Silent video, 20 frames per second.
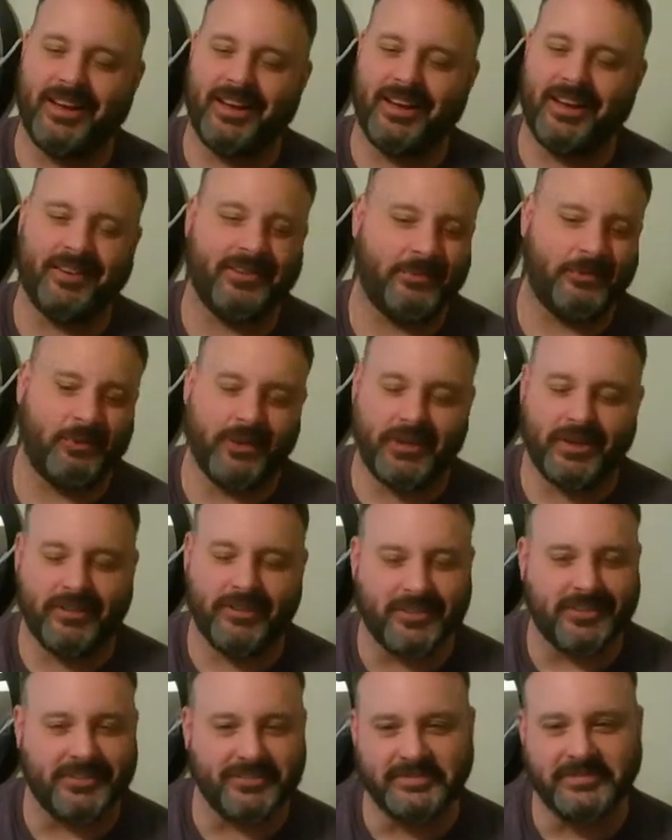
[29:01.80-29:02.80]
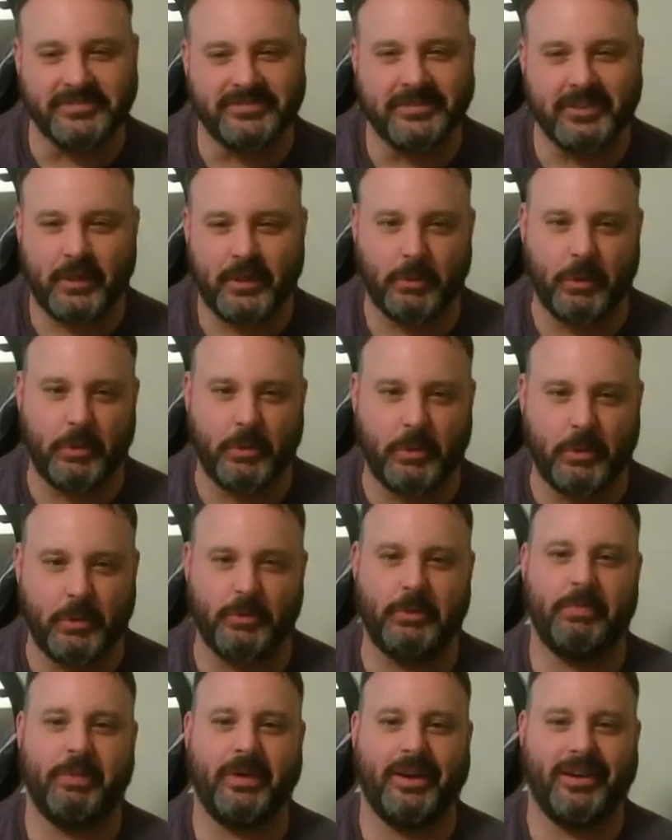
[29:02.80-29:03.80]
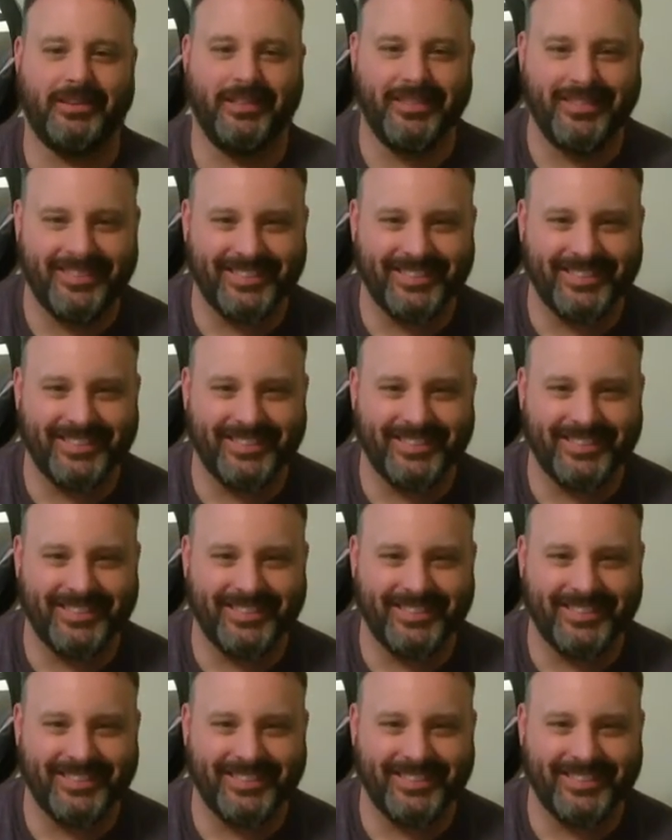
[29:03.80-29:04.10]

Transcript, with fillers: whatever. I'm going to bed.